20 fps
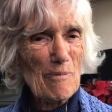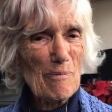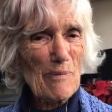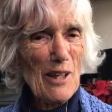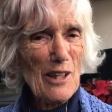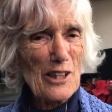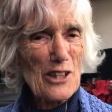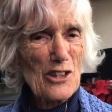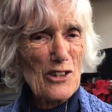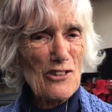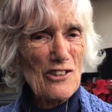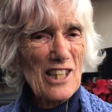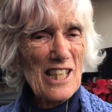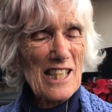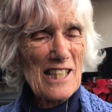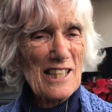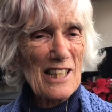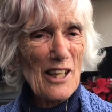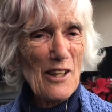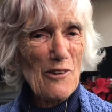pine
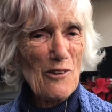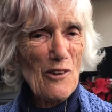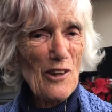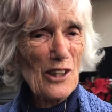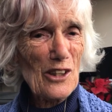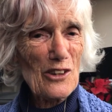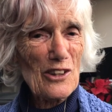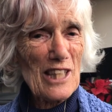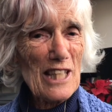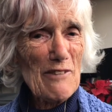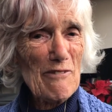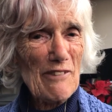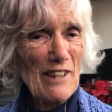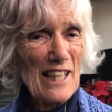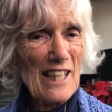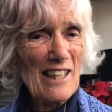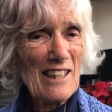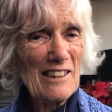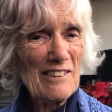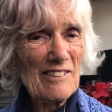trees, and I thought I could live
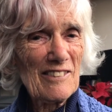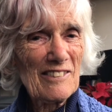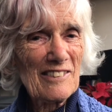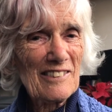here.